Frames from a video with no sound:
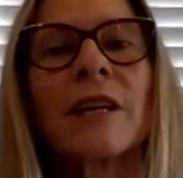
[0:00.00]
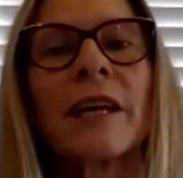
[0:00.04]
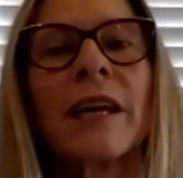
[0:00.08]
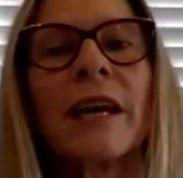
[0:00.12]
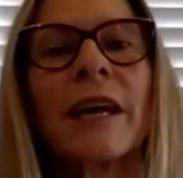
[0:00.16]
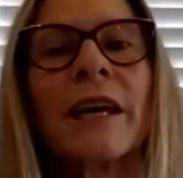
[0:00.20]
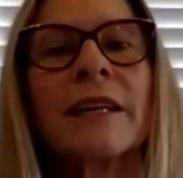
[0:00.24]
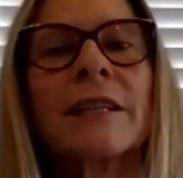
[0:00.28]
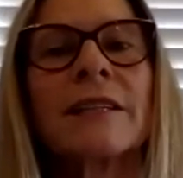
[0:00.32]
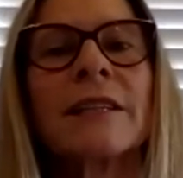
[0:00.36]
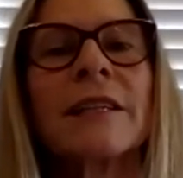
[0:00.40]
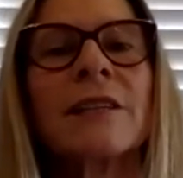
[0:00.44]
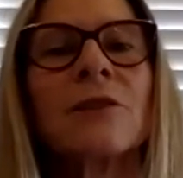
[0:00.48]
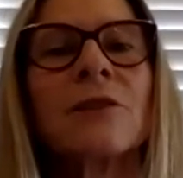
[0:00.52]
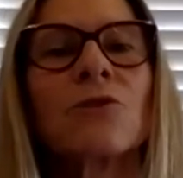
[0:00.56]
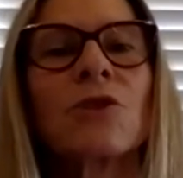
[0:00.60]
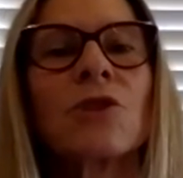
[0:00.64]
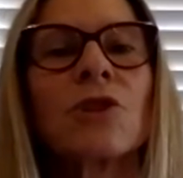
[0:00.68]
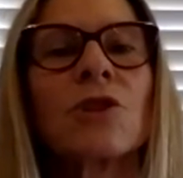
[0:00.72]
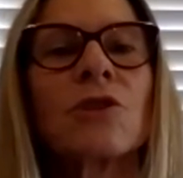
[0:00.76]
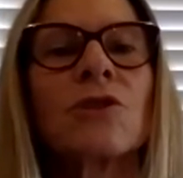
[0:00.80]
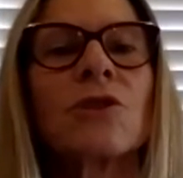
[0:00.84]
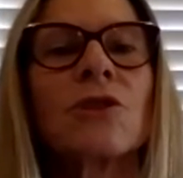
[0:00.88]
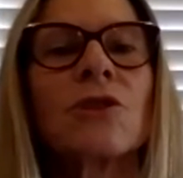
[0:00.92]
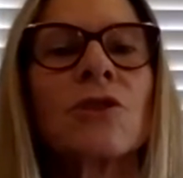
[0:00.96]
and
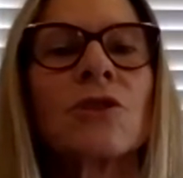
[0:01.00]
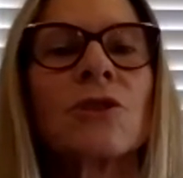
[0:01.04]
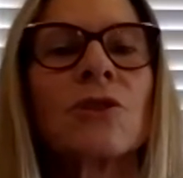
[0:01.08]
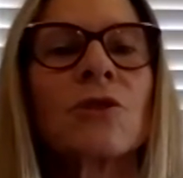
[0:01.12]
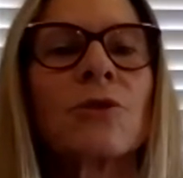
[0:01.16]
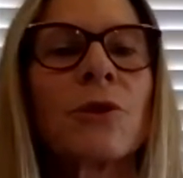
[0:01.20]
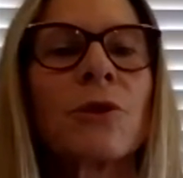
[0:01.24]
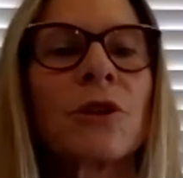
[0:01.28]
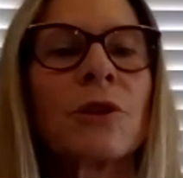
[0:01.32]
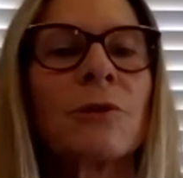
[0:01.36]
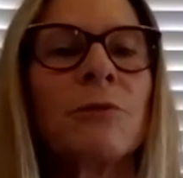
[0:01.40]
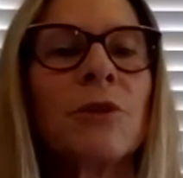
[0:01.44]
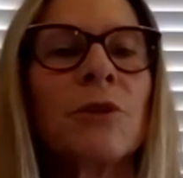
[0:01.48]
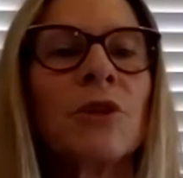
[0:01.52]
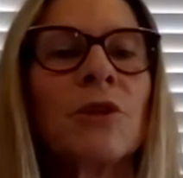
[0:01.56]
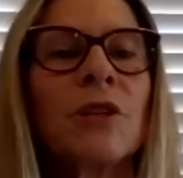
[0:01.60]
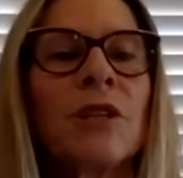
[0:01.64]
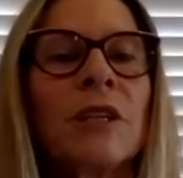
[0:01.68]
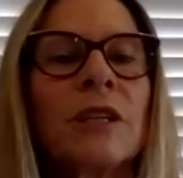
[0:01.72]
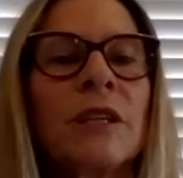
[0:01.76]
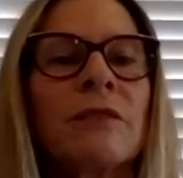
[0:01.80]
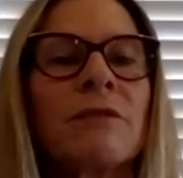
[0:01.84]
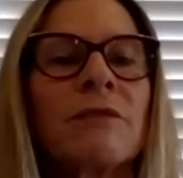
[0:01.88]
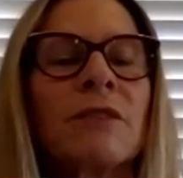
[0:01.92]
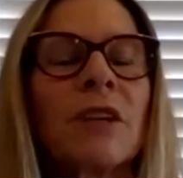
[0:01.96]
introduce you to a
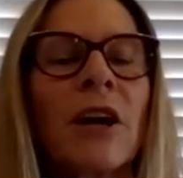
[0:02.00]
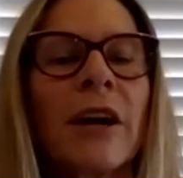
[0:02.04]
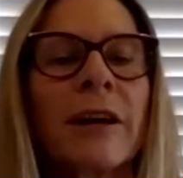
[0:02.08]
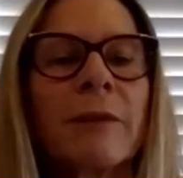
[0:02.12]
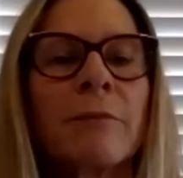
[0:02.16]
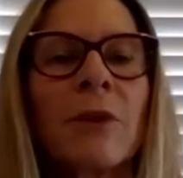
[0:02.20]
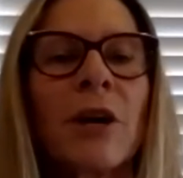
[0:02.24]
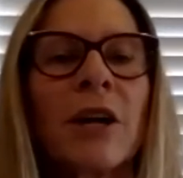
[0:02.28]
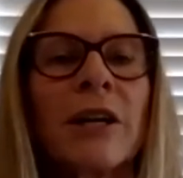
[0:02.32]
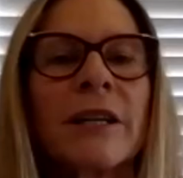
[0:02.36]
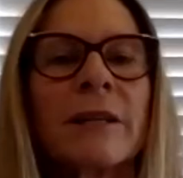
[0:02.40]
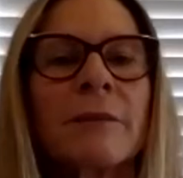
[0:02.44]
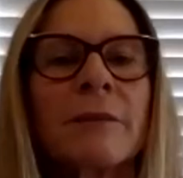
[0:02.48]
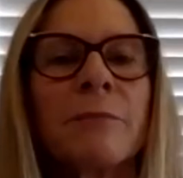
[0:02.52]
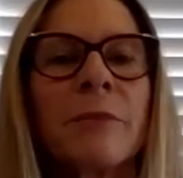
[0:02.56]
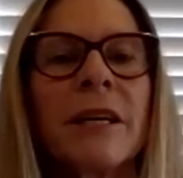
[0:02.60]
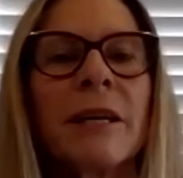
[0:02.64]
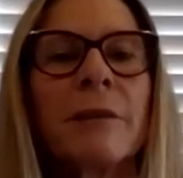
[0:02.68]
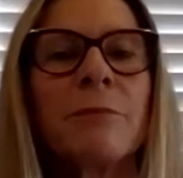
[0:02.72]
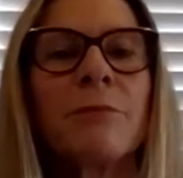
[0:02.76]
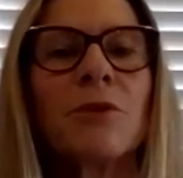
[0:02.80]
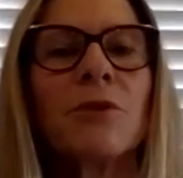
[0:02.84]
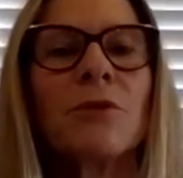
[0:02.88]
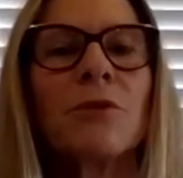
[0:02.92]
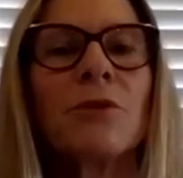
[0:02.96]
community of like-minded
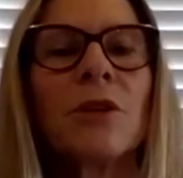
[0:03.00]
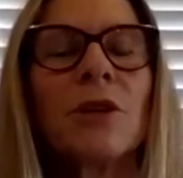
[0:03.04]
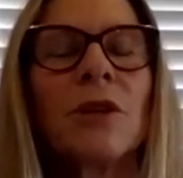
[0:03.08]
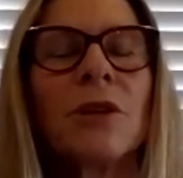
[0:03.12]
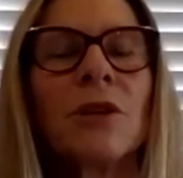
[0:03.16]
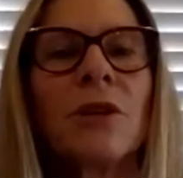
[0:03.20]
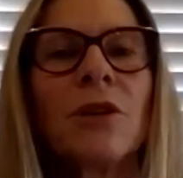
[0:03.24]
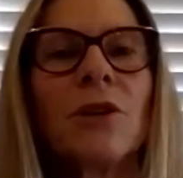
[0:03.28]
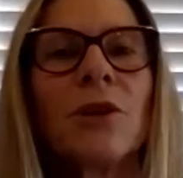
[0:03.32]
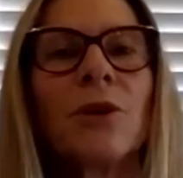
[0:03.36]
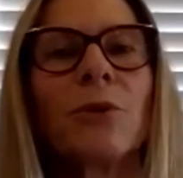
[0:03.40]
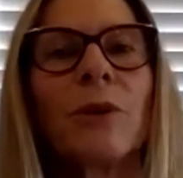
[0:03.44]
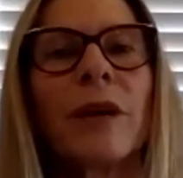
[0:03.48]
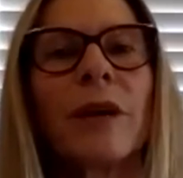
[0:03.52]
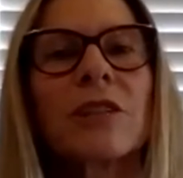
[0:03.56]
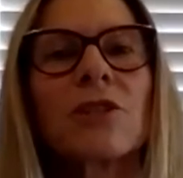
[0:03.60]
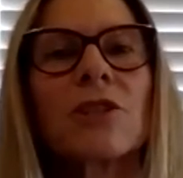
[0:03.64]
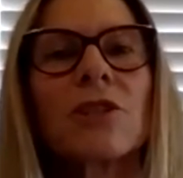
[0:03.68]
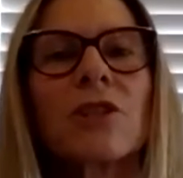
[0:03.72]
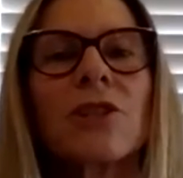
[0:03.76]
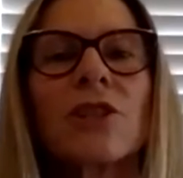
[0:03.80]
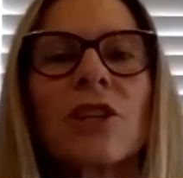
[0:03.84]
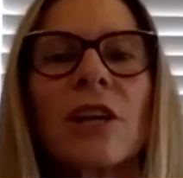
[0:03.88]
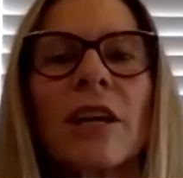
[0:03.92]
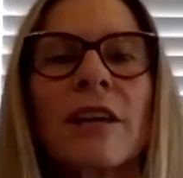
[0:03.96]
people who
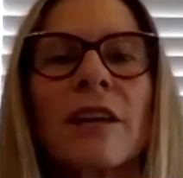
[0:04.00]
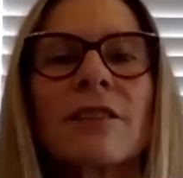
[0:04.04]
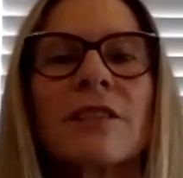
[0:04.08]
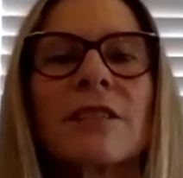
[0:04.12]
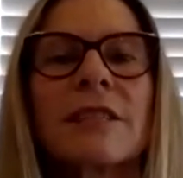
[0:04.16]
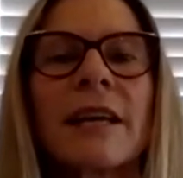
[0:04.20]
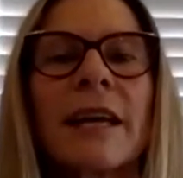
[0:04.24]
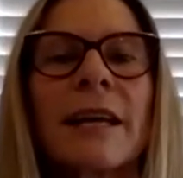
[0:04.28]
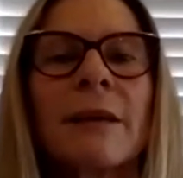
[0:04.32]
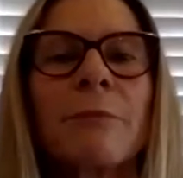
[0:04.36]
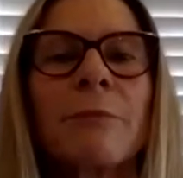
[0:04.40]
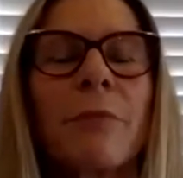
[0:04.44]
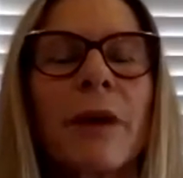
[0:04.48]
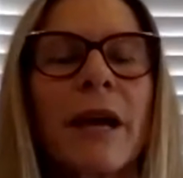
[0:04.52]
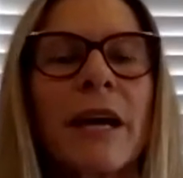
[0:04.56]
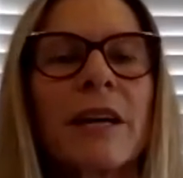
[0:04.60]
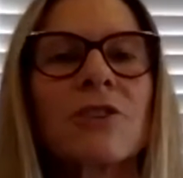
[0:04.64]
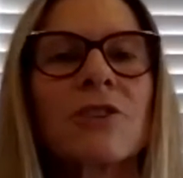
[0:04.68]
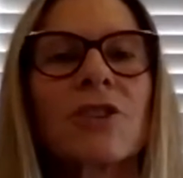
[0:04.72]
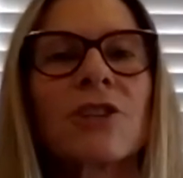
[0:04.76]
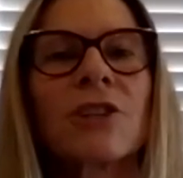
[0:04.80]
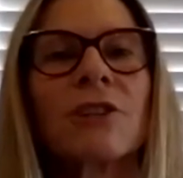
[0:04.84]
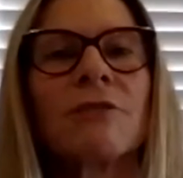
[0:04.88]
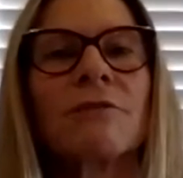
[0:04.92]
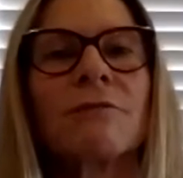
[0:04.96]
actually share the same
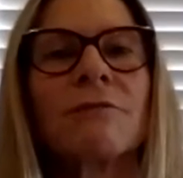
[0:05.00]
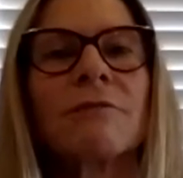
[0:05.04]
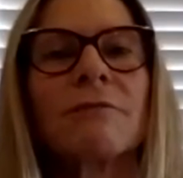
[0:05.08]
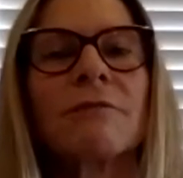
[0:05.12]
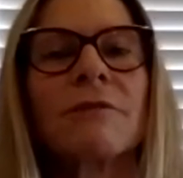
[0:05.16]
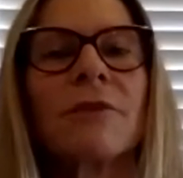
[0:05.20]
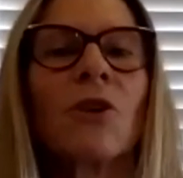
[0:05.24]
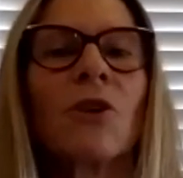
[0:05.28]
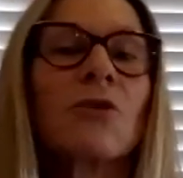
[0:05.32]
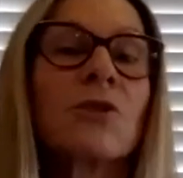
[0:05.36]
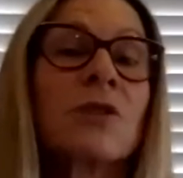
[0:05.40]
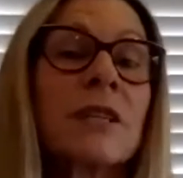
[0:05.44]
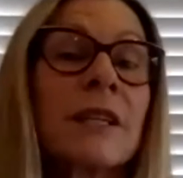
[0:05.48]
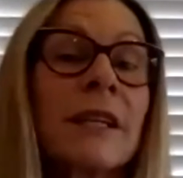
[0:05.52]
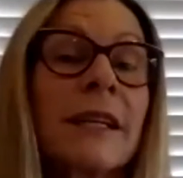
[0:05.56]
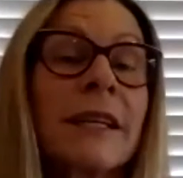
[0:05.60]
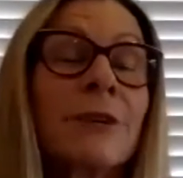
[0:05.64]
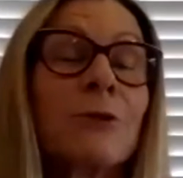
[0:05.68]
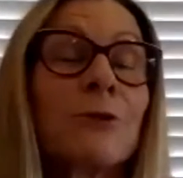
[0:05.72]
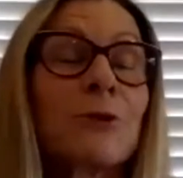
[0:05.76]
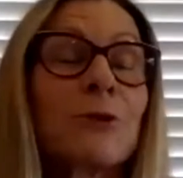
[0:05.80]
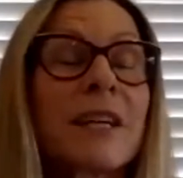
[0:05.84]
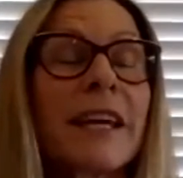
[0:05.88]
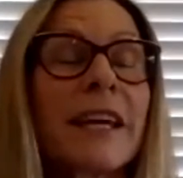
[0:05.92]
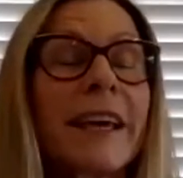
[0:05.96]
passion, Aussie
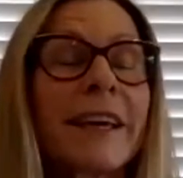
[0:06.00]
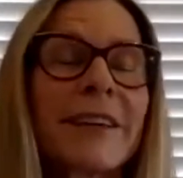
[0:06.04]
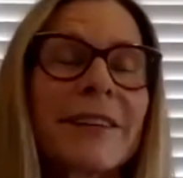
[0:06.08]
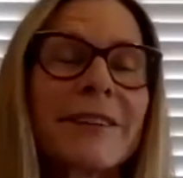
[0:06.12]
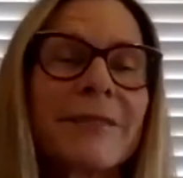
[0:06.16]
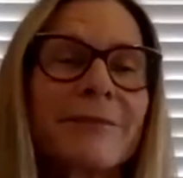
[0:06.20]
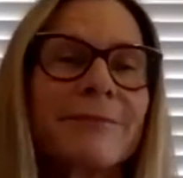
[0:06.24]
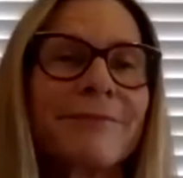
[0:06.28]
legal tech.